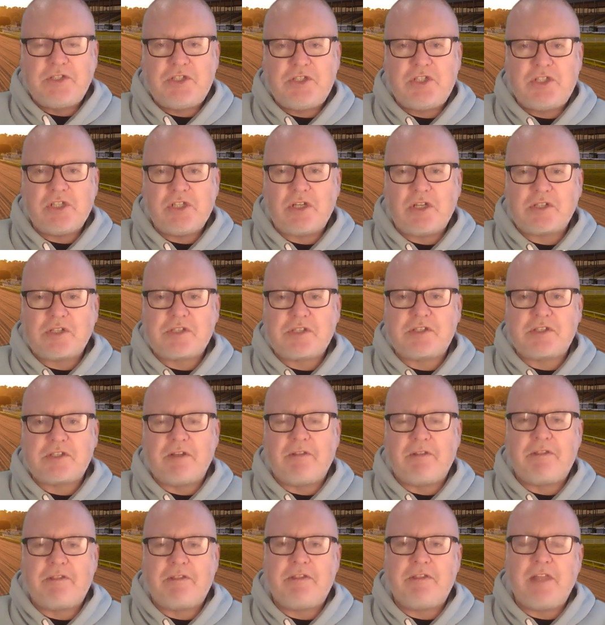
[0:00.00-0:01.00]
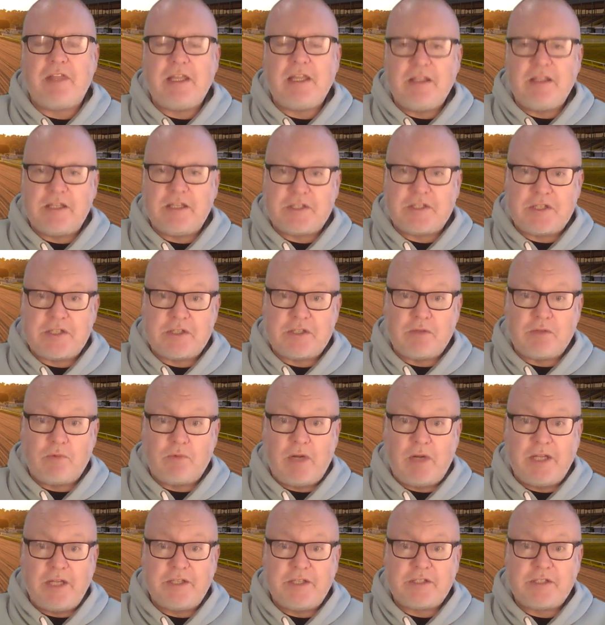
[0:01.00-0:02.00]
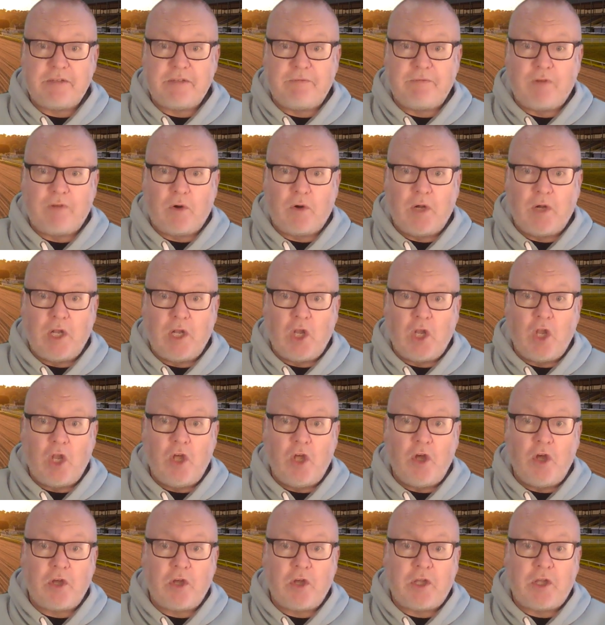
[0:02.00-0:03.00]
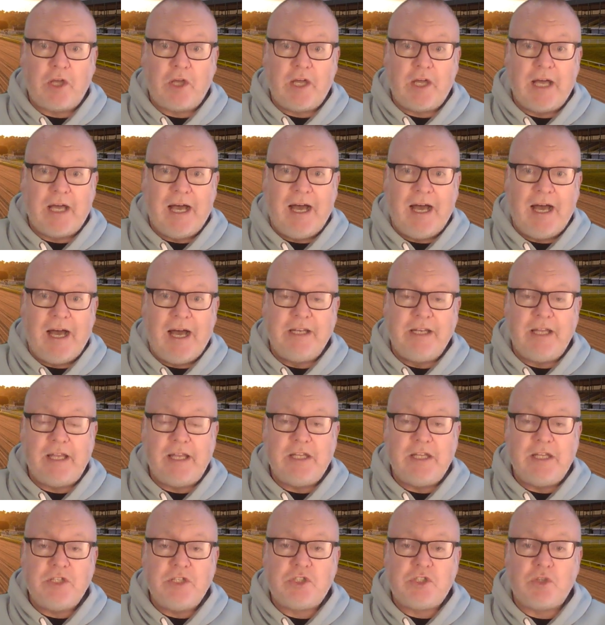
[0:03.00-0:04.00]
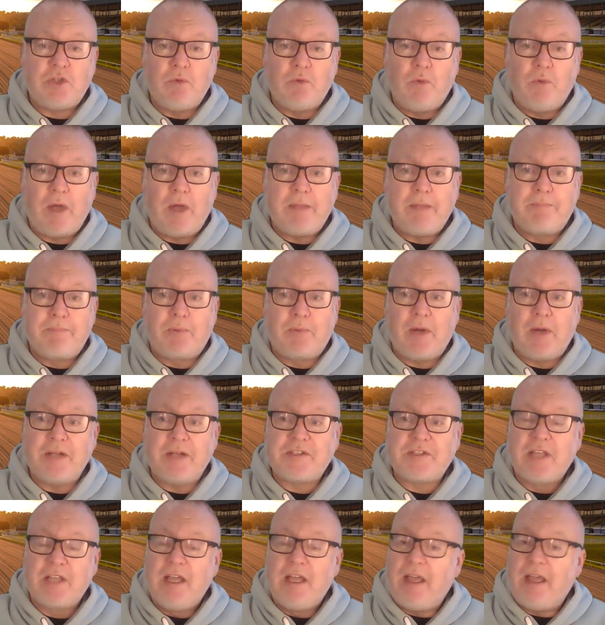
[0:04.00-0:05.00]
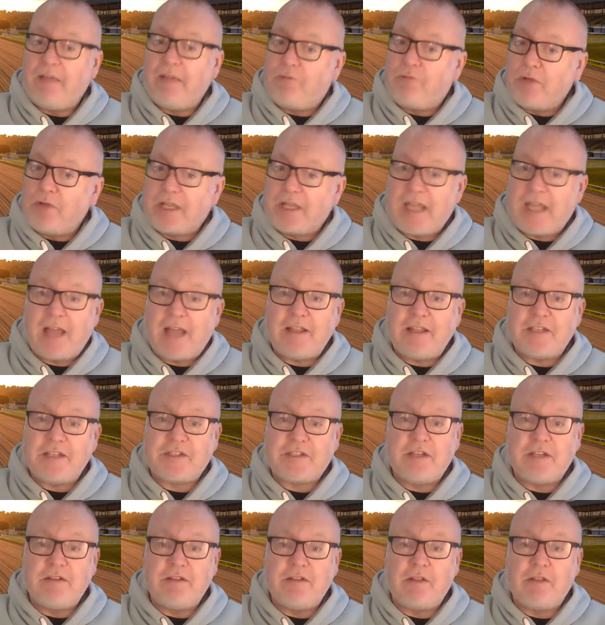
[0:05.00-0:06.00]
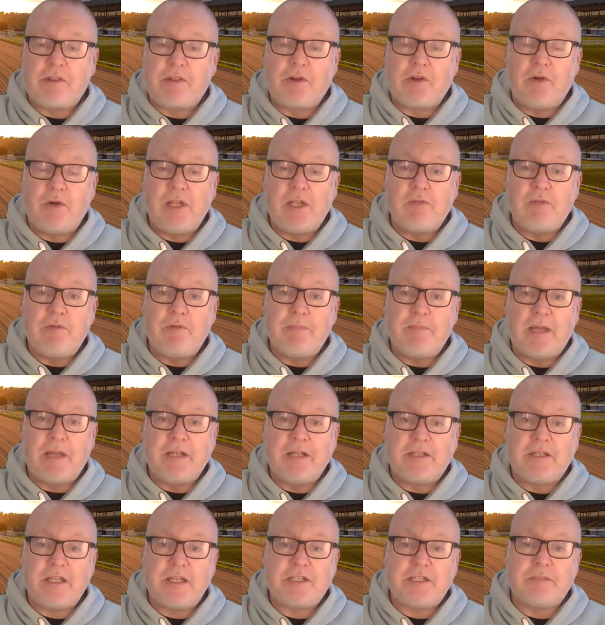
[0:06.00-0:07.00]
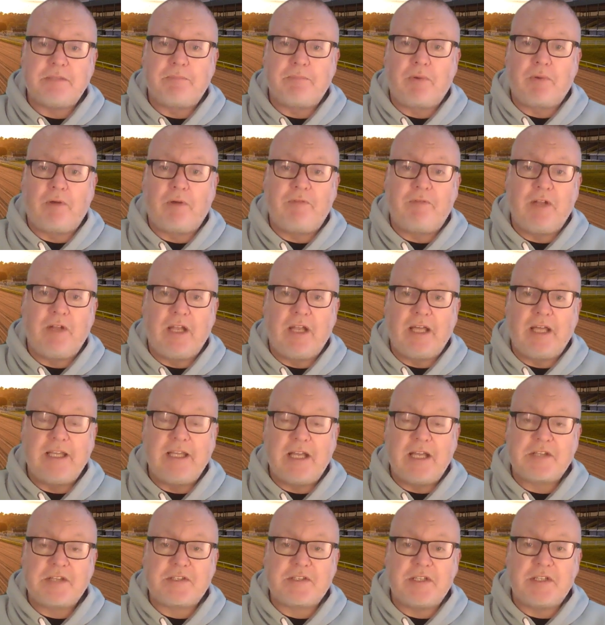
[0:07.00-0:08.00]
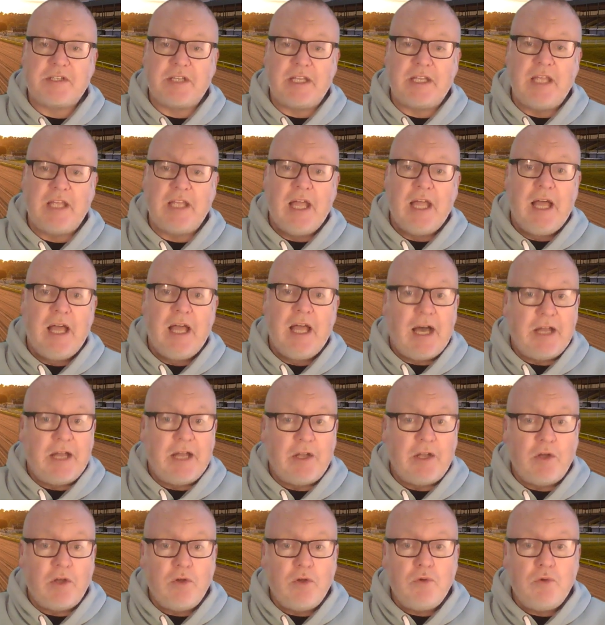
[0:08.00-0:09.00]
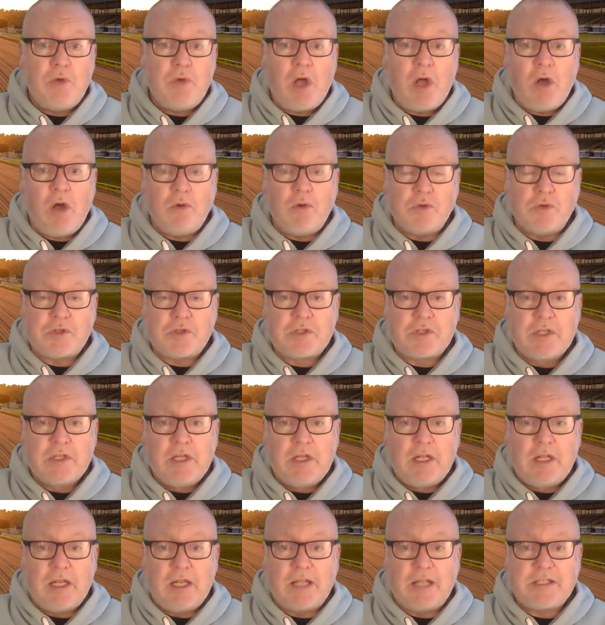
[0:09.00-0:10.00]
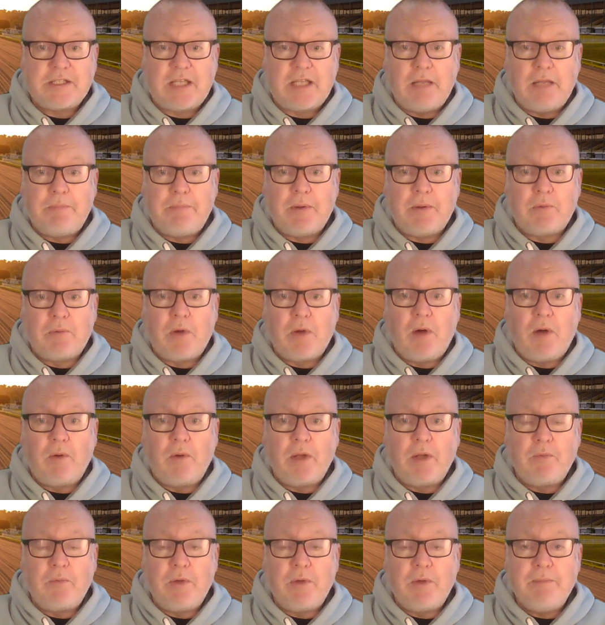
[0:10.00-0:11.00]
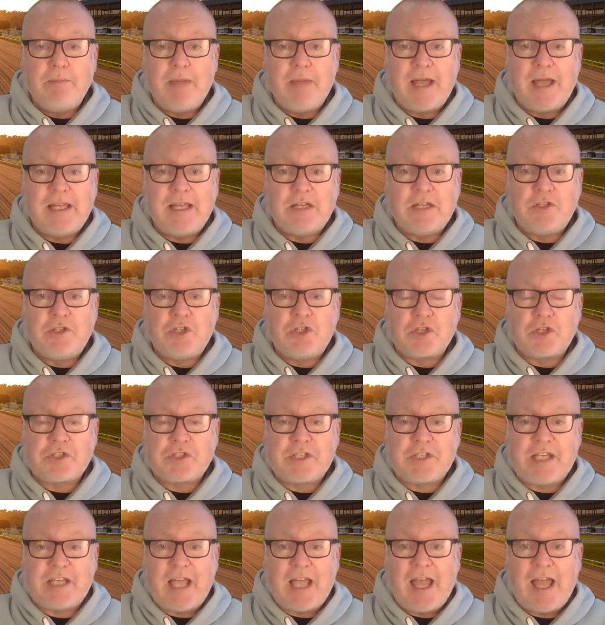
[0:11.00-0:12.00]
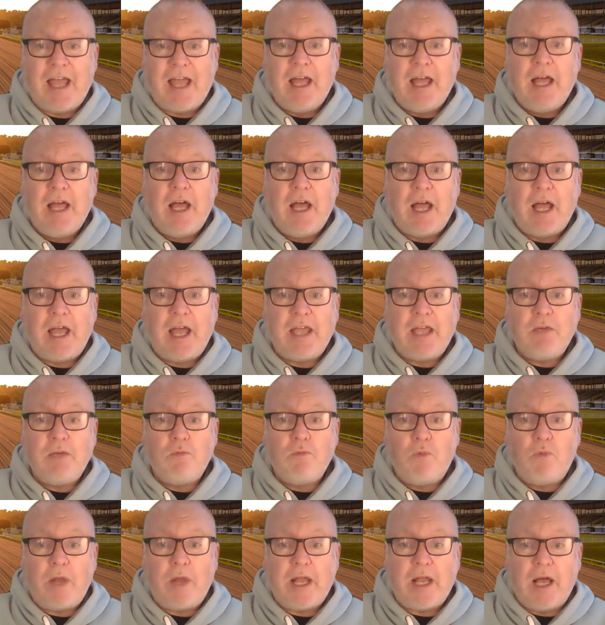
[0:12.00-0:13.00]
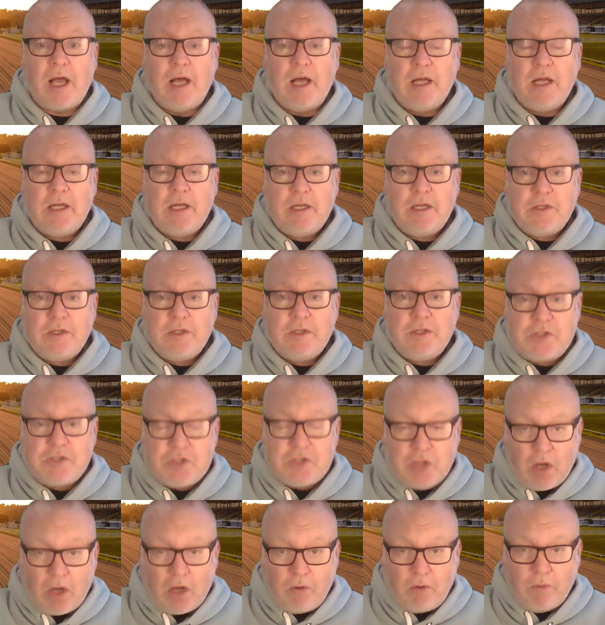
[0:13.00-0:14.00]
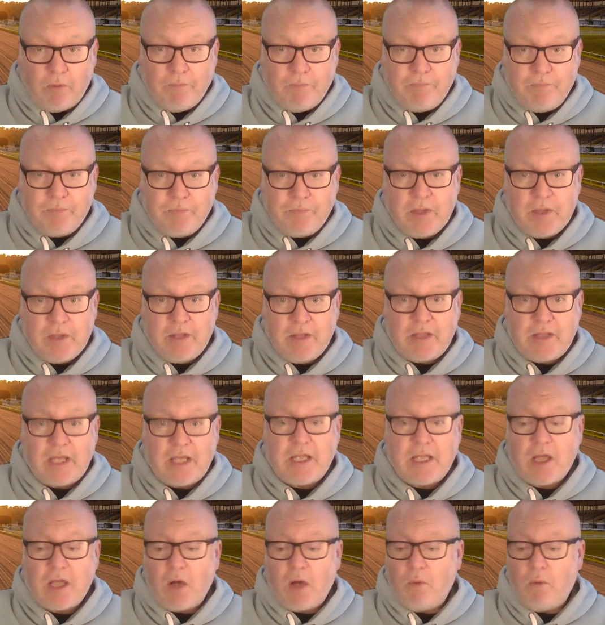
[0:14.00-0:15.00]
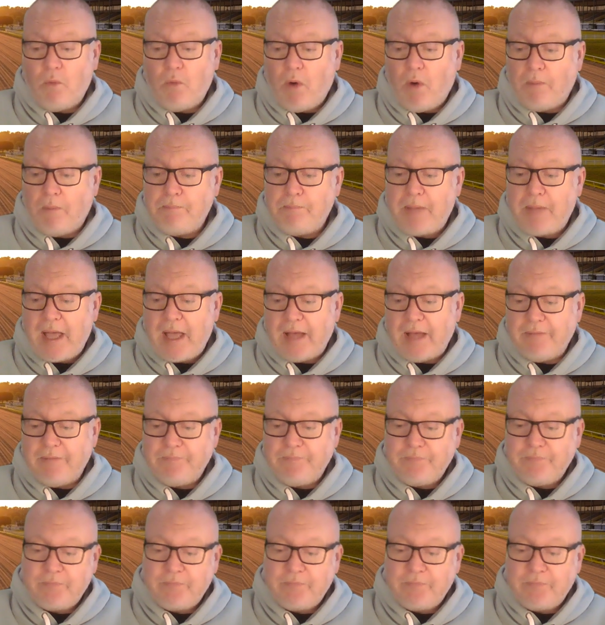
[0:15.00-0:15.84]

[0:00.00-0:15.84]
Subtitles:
just think this is a race for a lurker at an each way price. If we get this in the three, we've made a decent profit like yesterday. And who knows? Let's keep it rolling. We may just get a winner. So there you go. One bet.